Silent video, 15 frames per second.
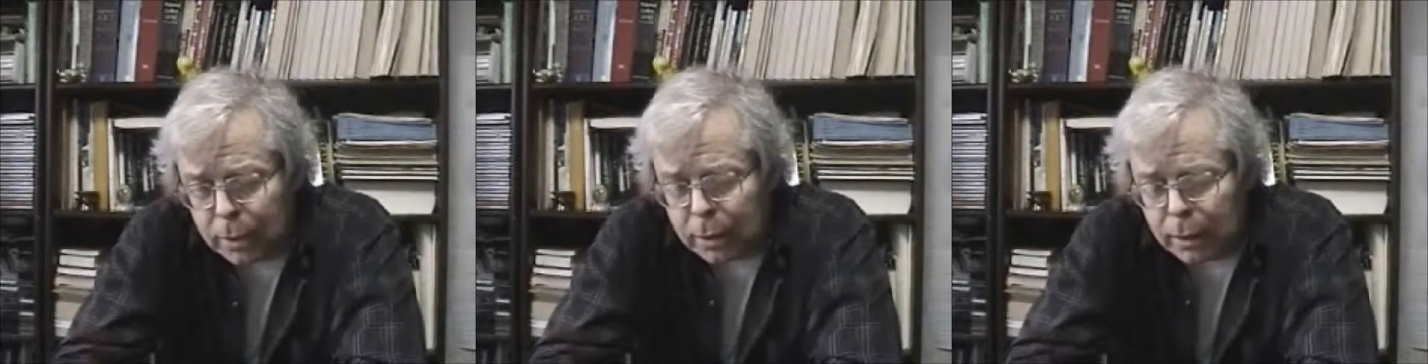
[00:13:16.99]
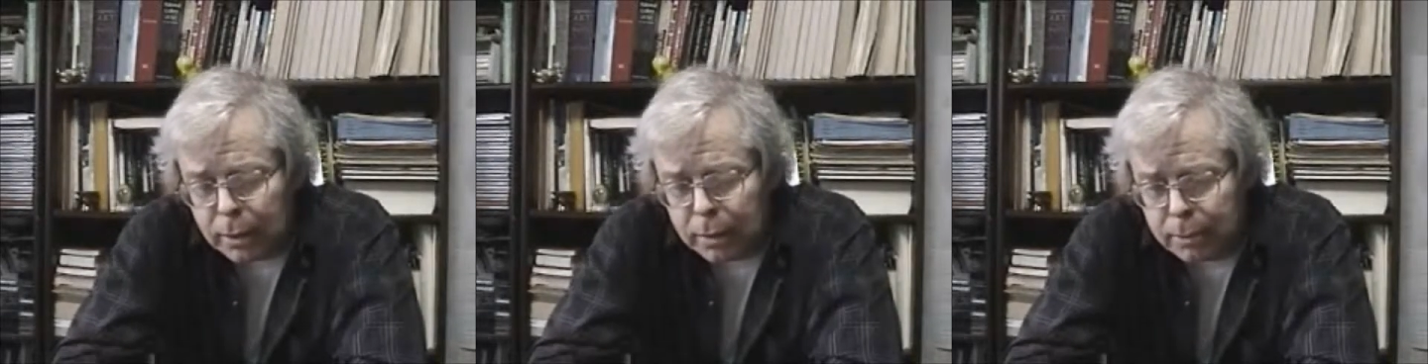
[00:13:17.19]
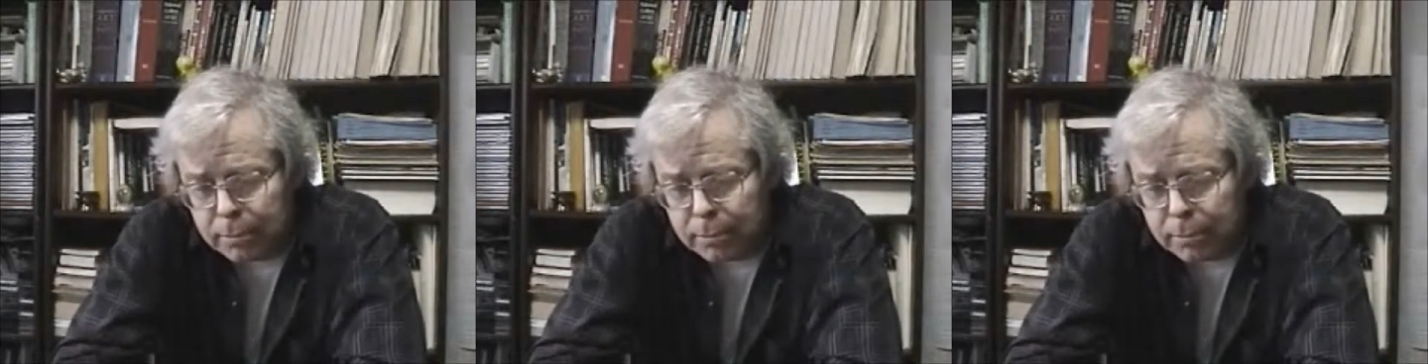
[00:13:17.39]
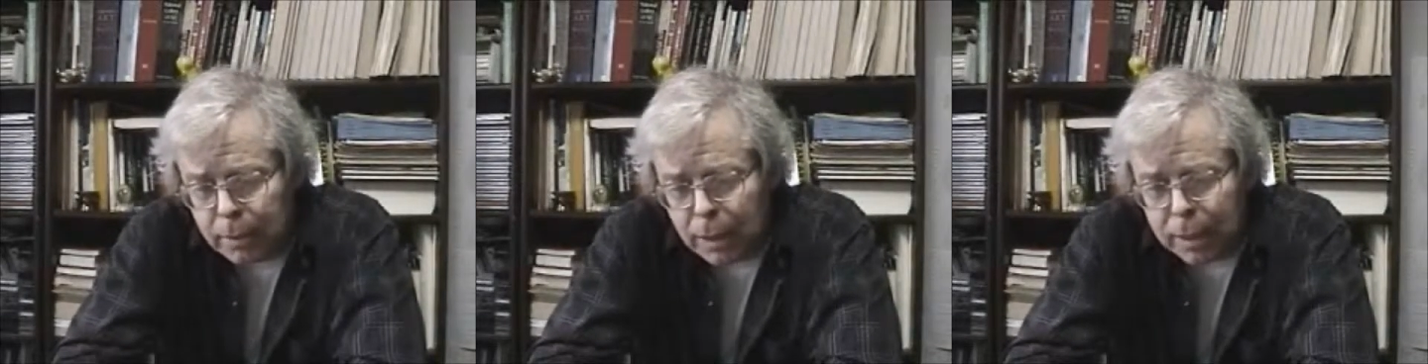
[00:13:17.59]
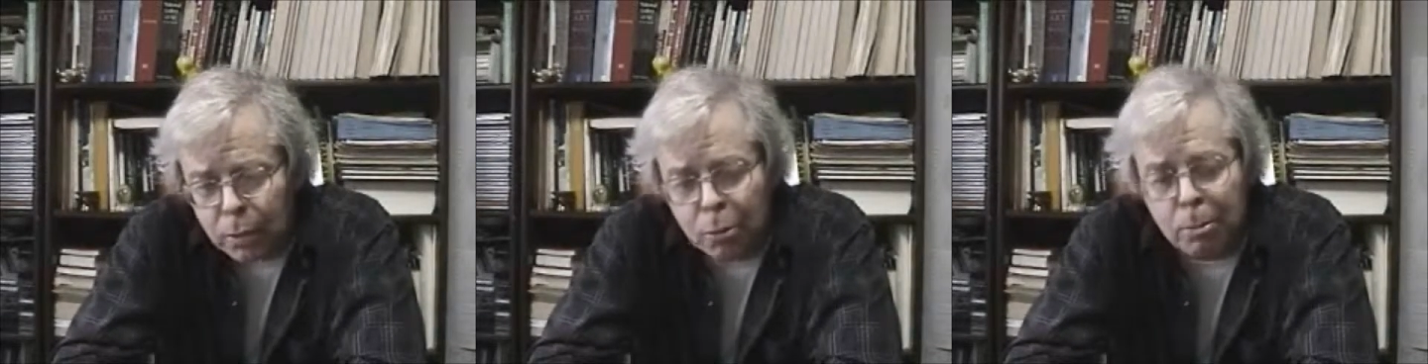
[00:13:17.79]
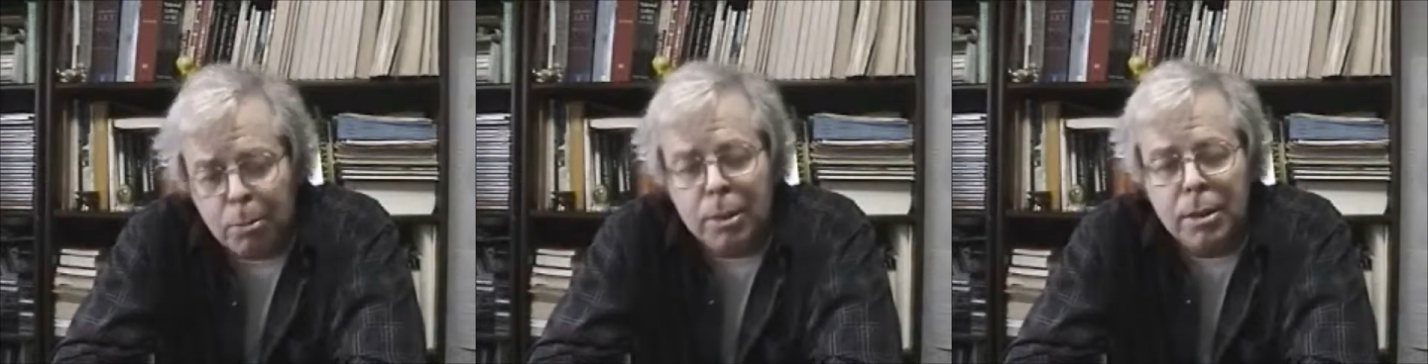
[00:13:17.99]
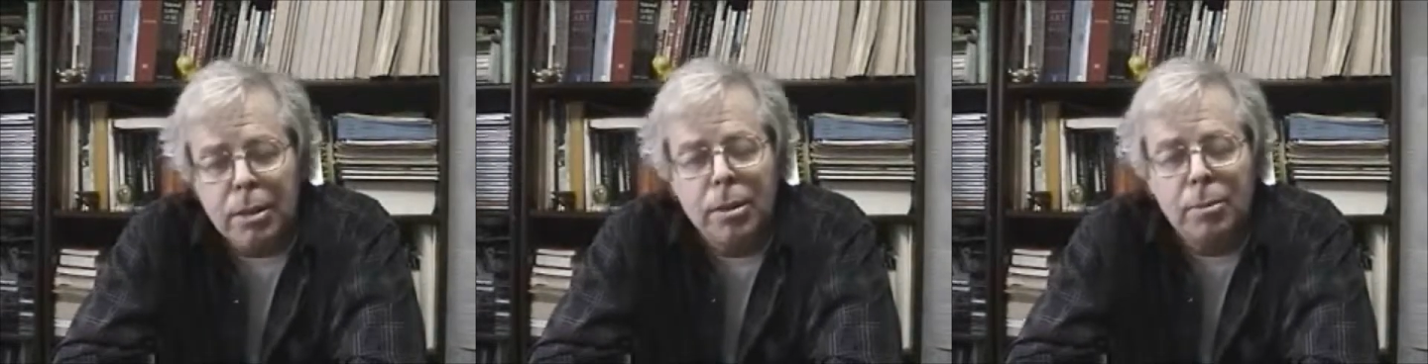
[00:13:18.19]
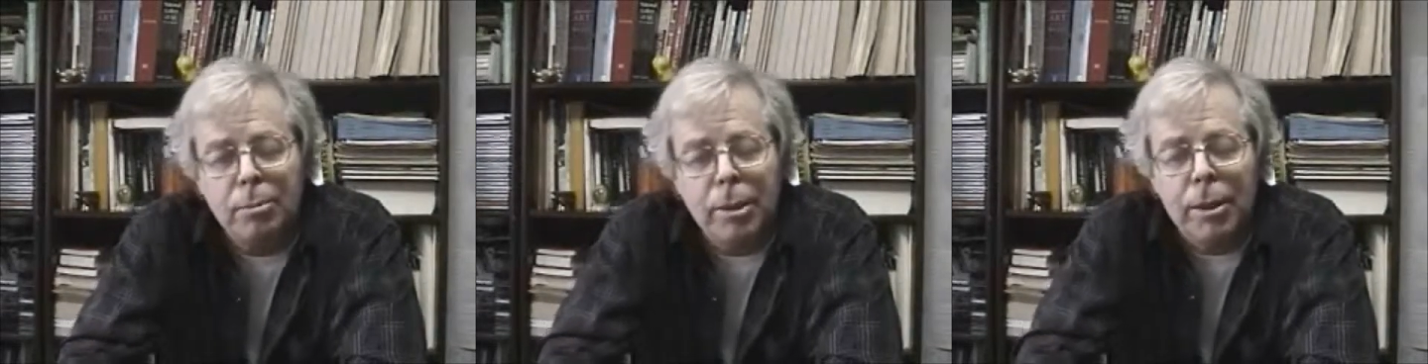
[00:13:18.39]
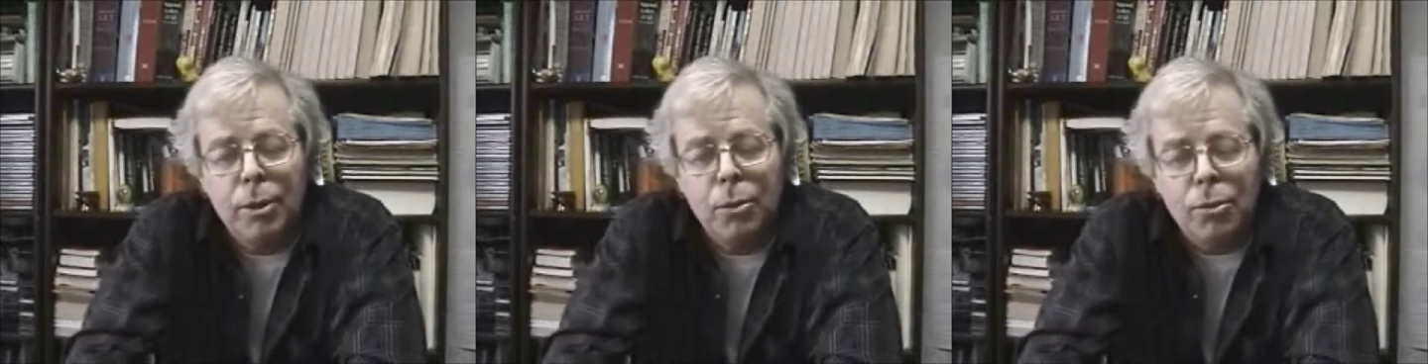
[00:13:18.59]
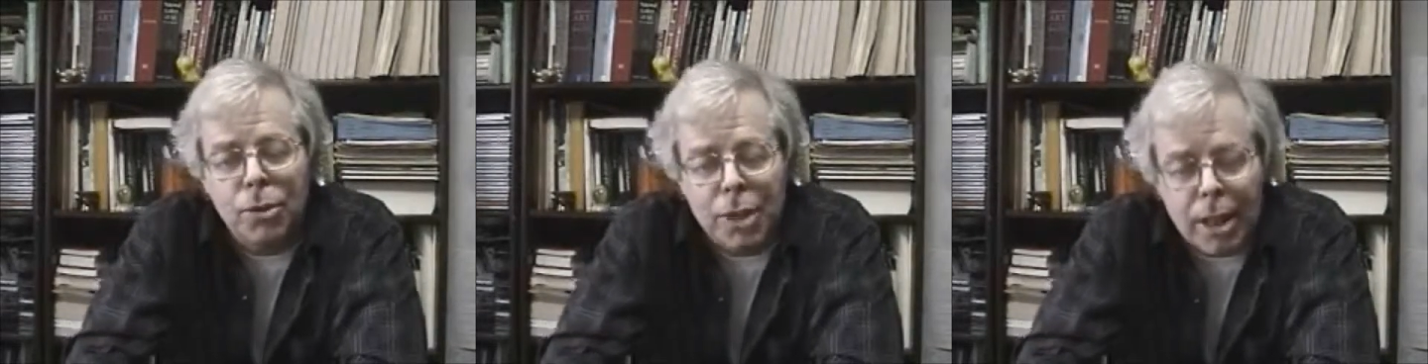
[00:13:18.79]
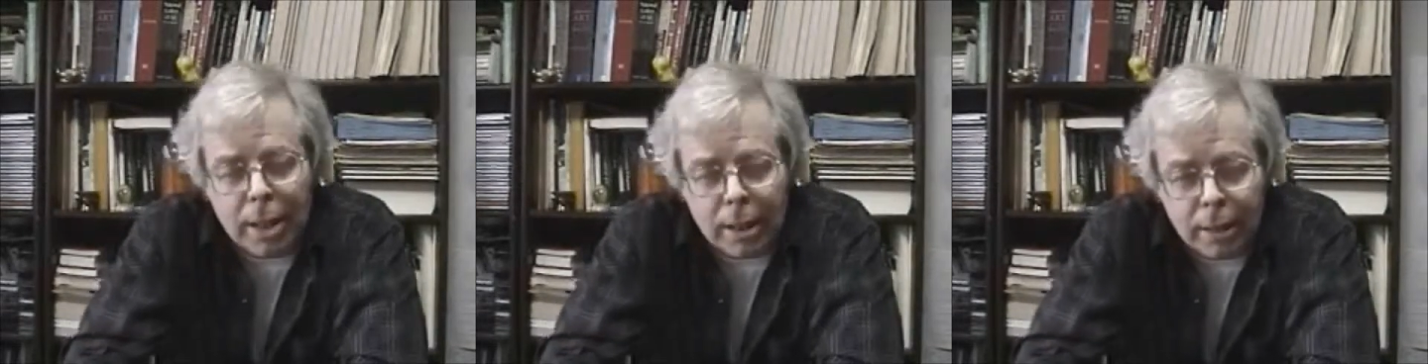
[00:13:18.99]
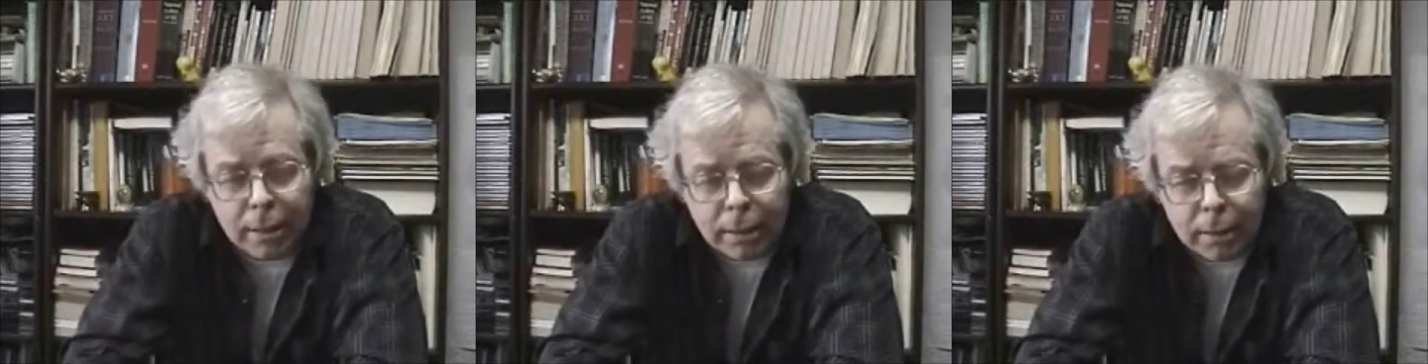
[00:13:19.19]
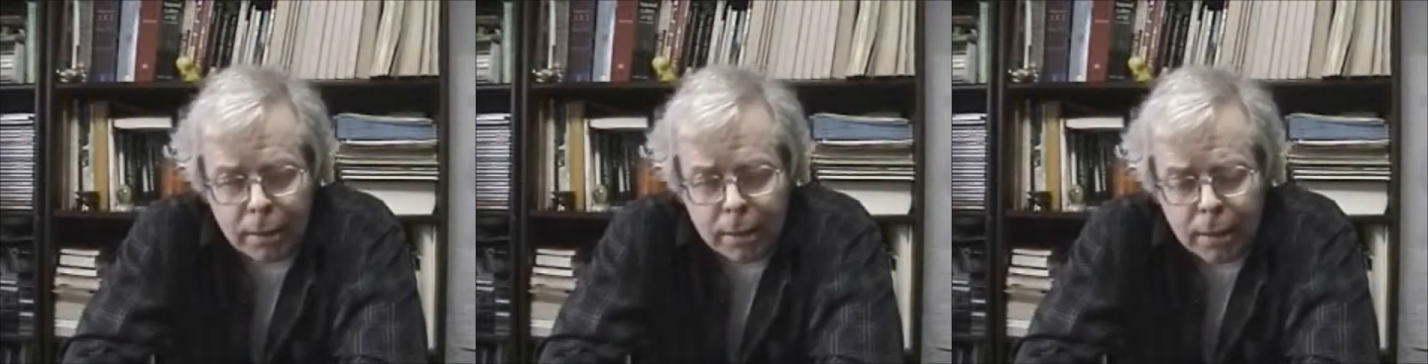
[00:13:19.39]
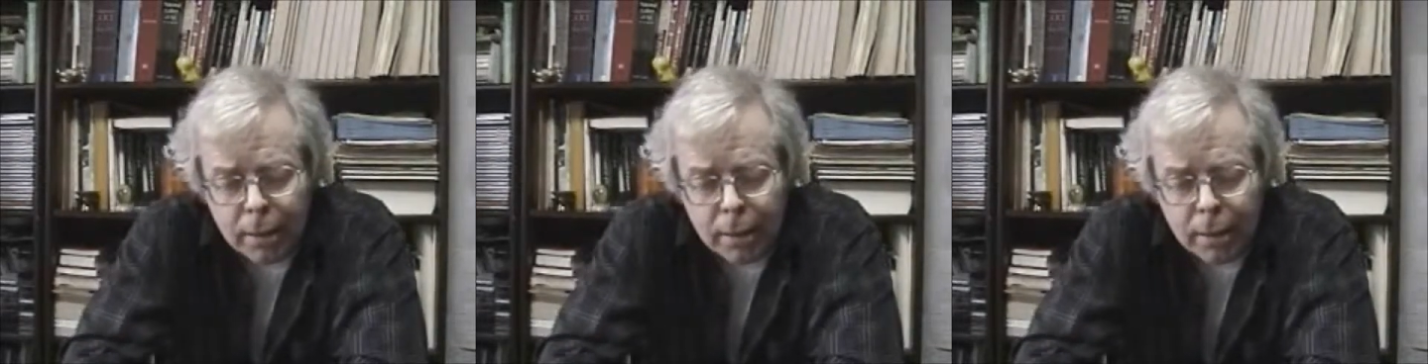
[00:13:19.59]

I hope it doesn't make you sad.